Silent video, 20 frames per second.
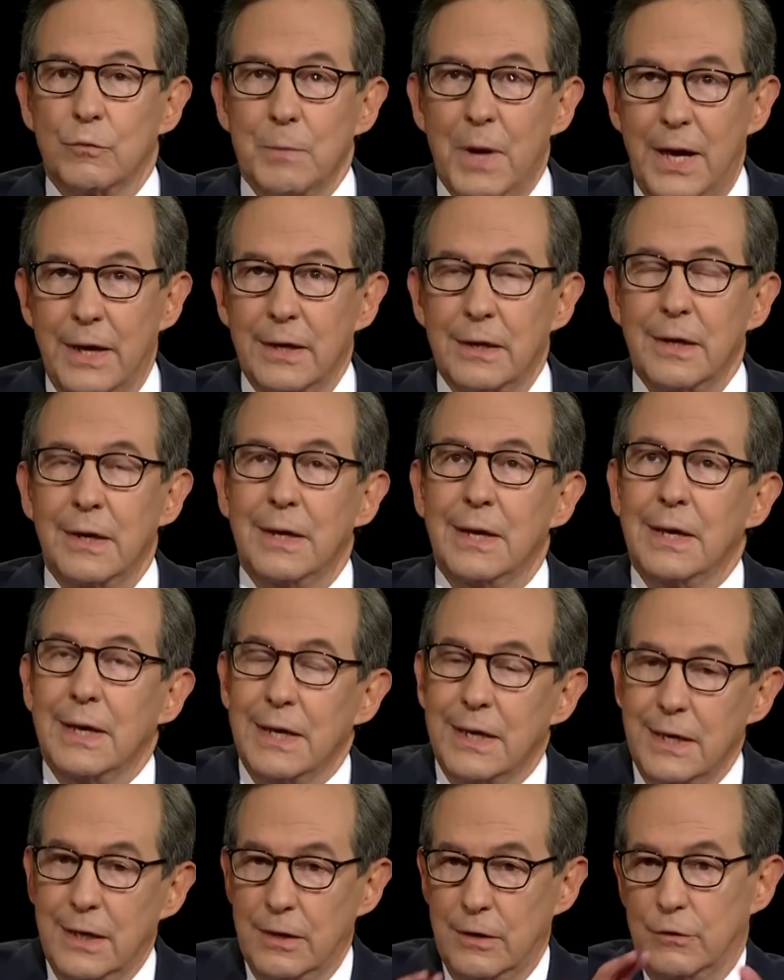make
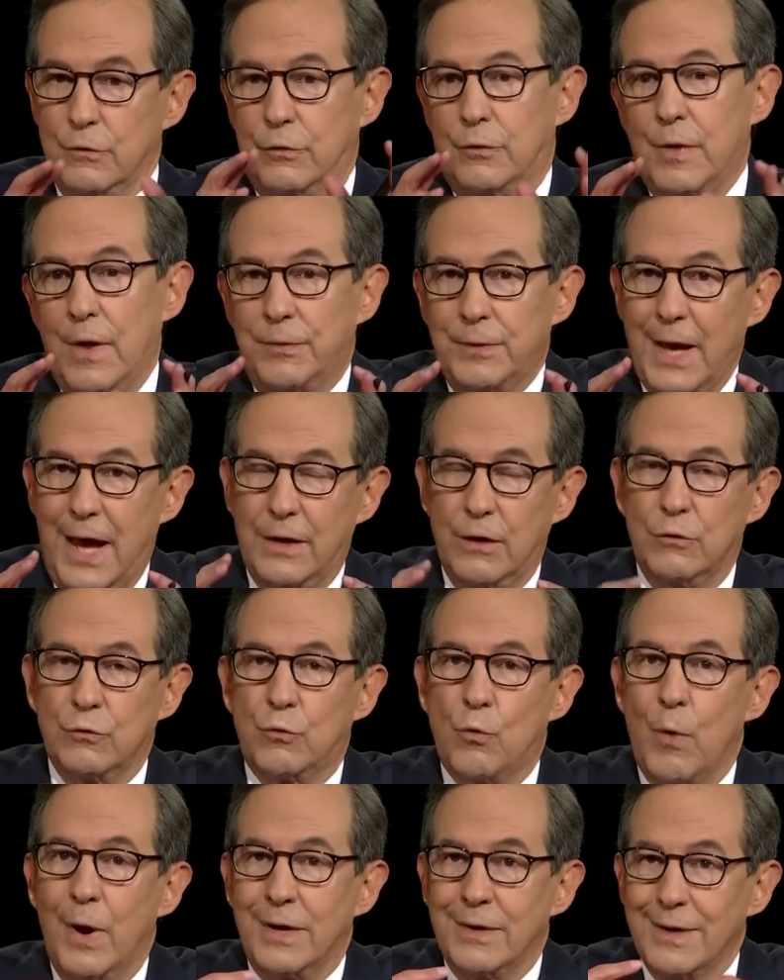is that that is
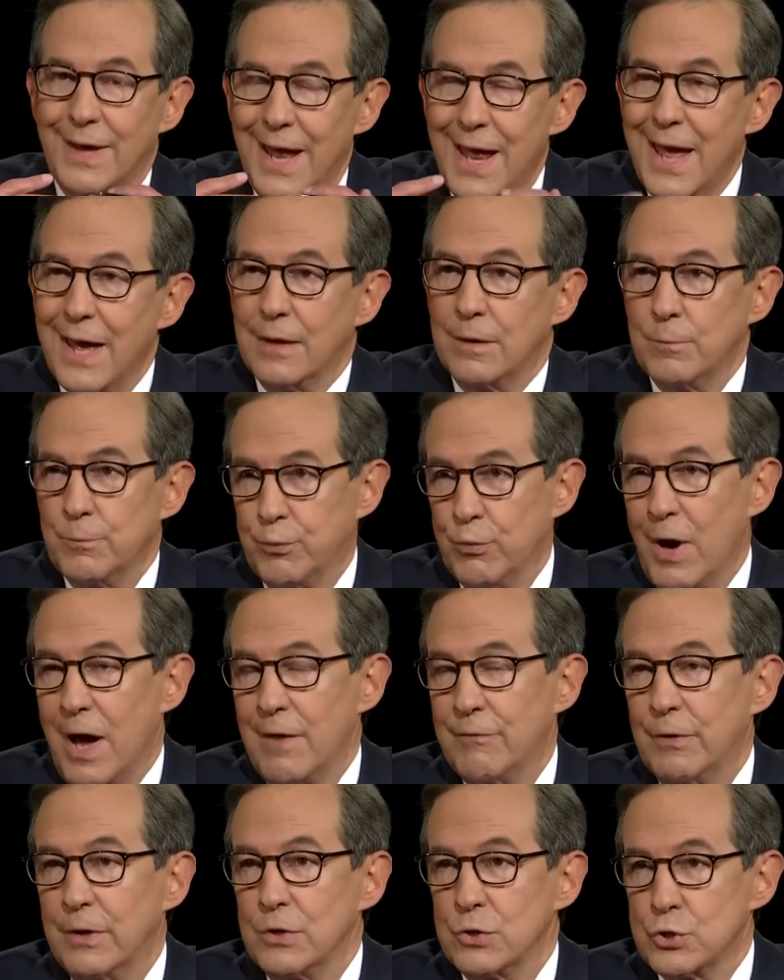going to end
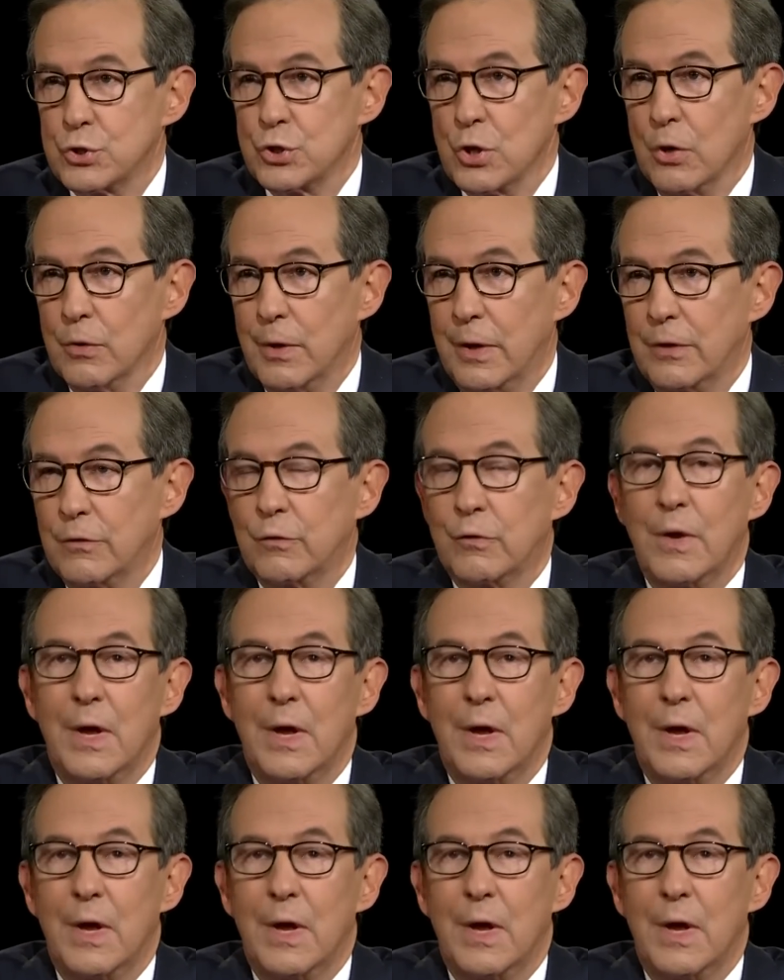private insurance.